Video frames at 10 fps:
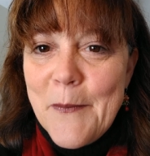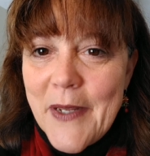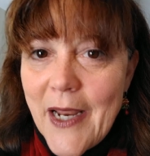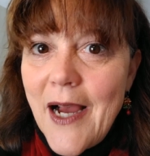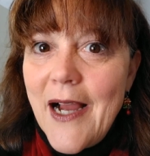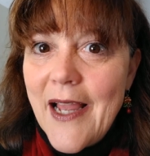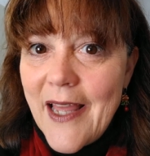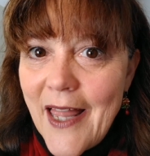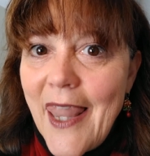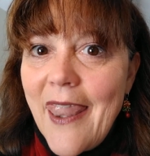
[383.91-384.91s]
but
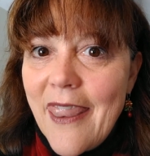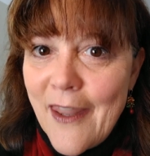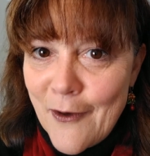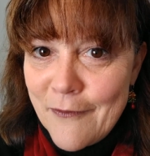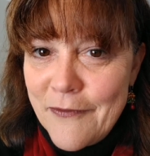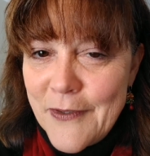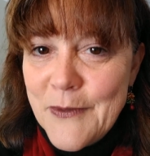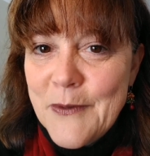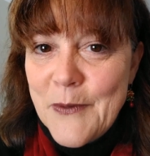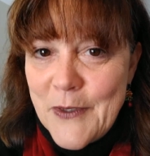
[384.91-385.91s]
I love
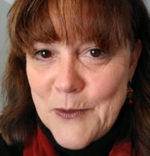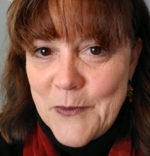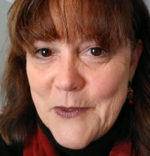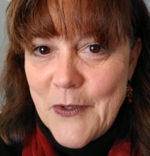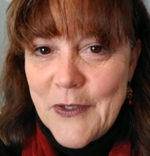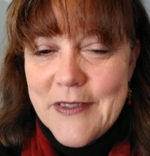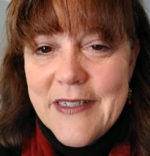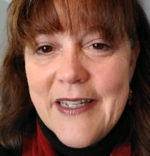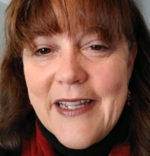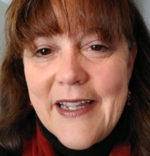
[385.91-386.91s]
Christmas cards.